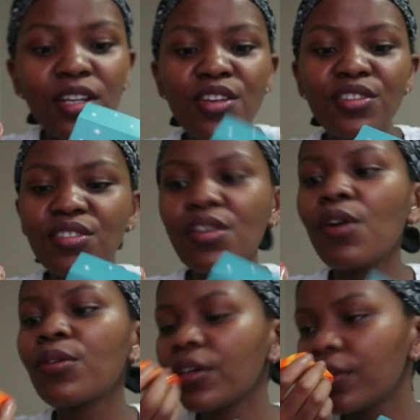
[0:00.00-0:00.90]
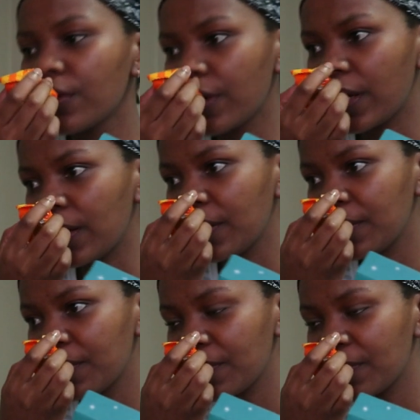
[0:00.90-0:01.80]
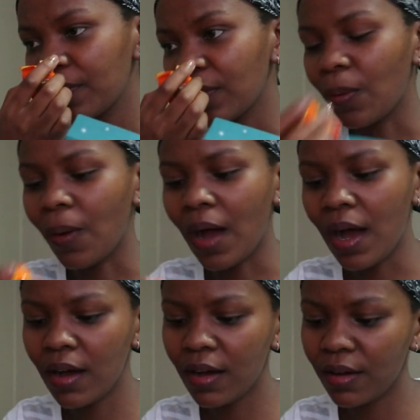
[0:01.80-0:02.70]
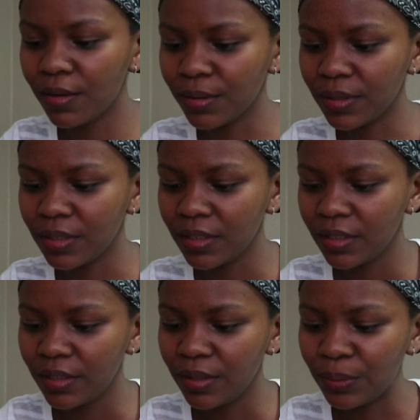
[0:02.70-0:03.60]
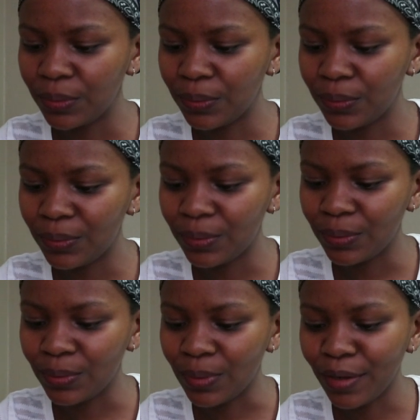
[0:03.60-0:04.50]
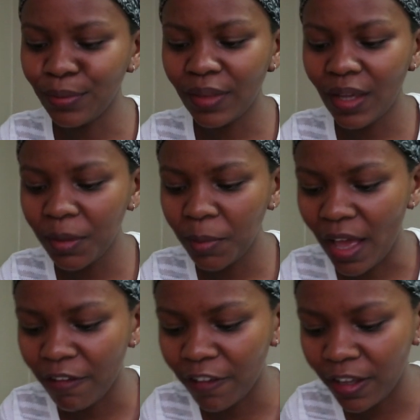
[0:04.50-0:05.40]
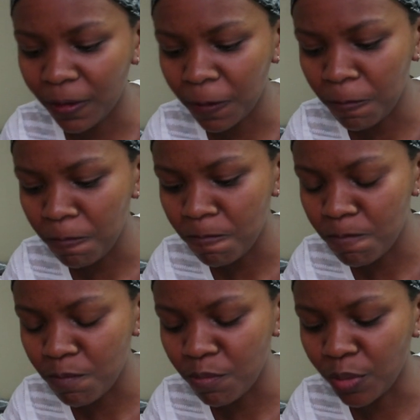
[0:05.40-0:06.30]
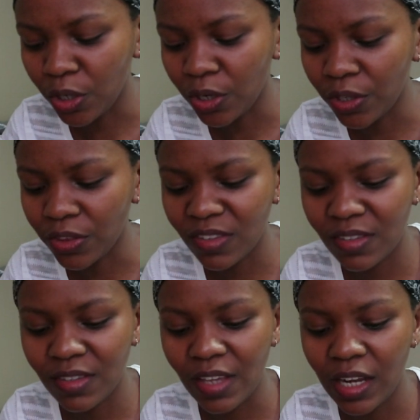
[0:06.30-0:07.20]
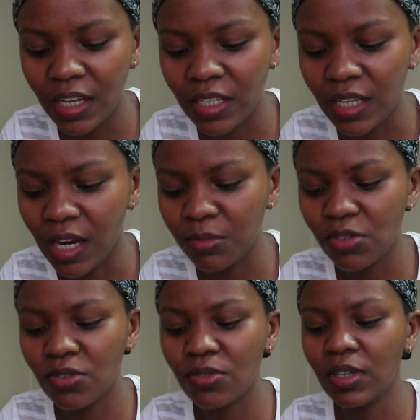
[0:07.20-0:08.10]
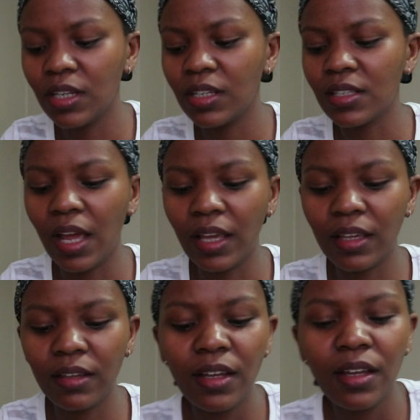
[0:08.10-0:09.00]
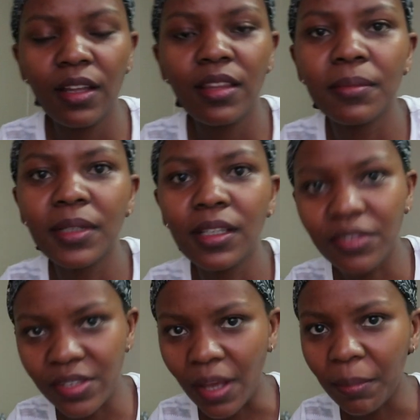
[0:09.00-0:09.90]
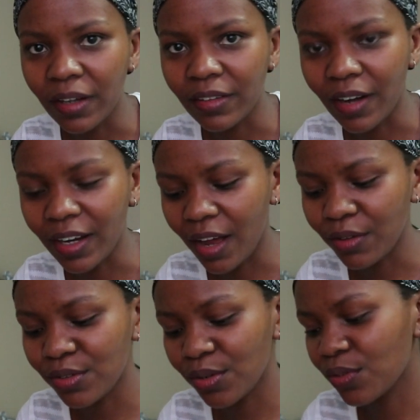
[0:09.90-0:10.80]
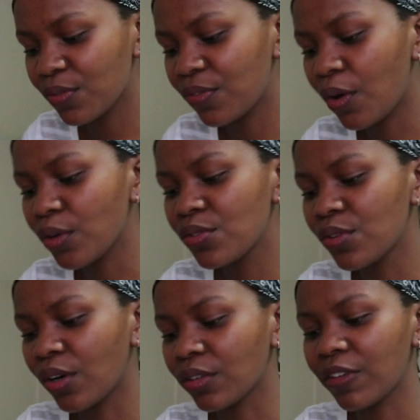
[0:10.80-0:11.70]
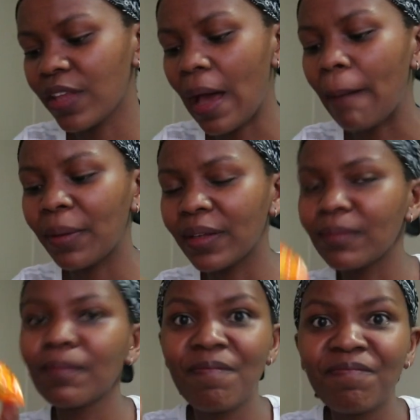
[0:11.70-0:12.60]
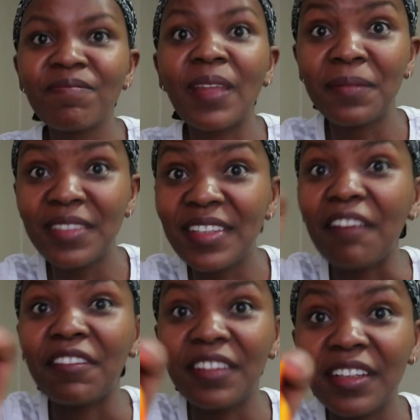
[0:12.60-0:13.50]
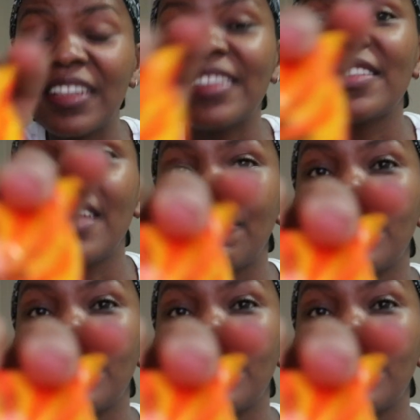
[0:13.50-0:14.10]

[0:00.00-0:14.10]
so good already. Wow. Ooh, I don't think I'm gonna be having baths anytime soon. It is like the middle of summer right now, so it's far too hot for that, but I'm definitely saving